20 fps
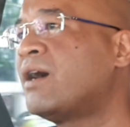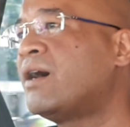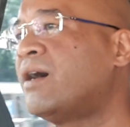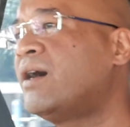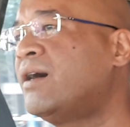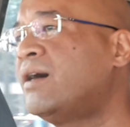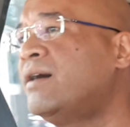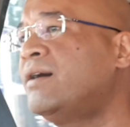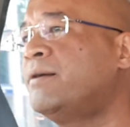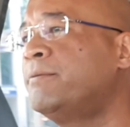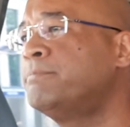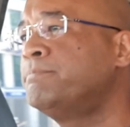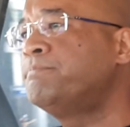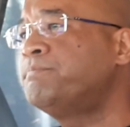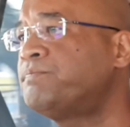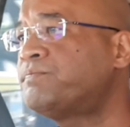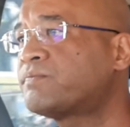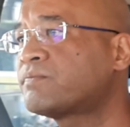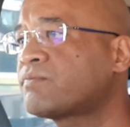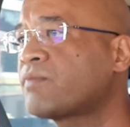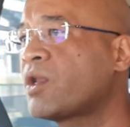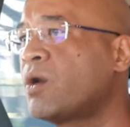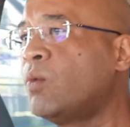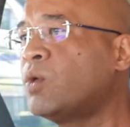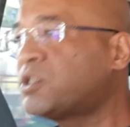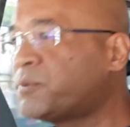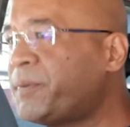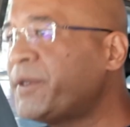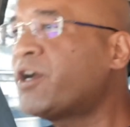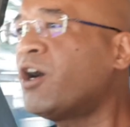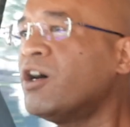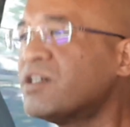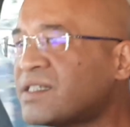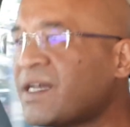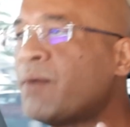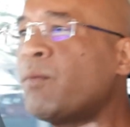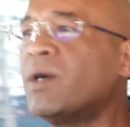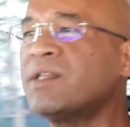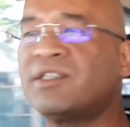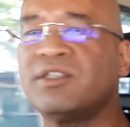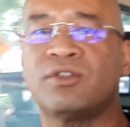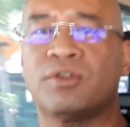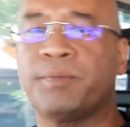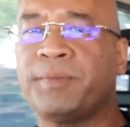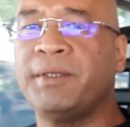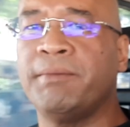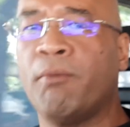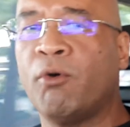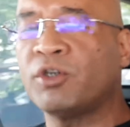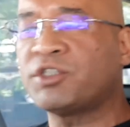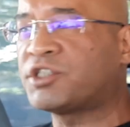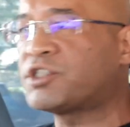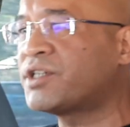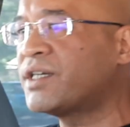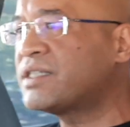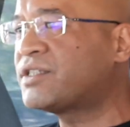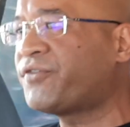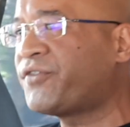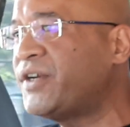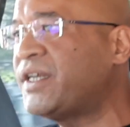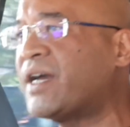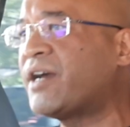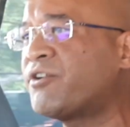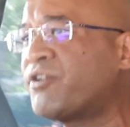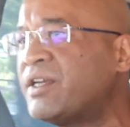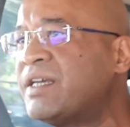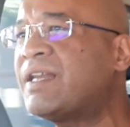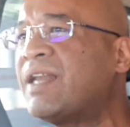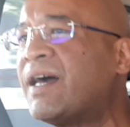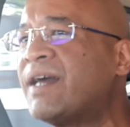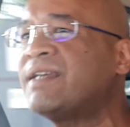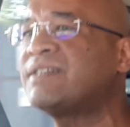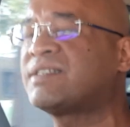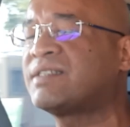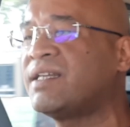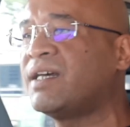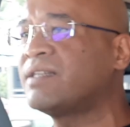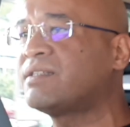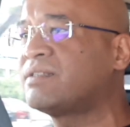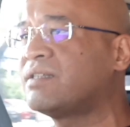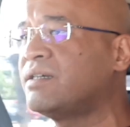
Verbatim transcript: um, was because I wanted to be more stress-free. I realized that...